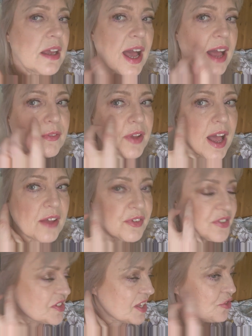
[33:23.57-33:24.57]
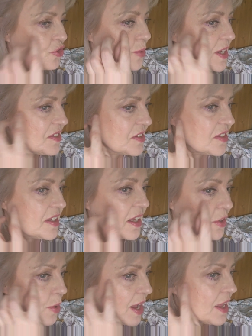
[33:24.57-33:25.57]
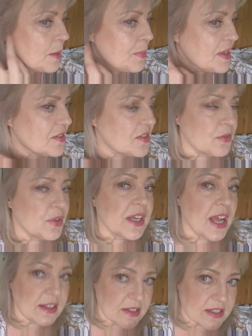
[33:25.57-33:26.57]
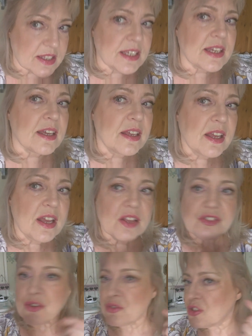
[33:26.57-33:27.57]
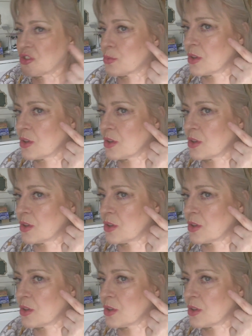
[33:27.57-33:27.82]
I've accentuated it quite a bit so you can see it. So I just